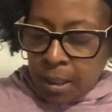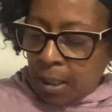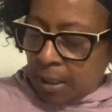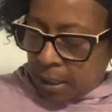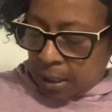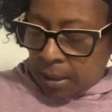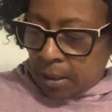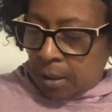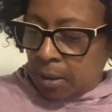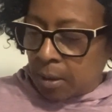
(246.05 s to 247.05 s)

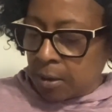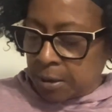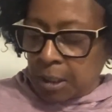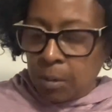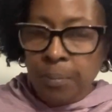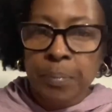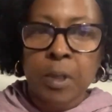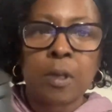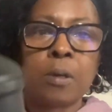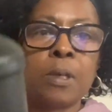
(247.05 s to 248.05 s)
again. So
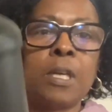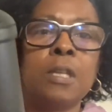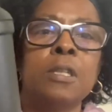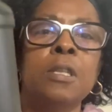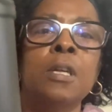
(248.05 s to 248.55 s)
here it is.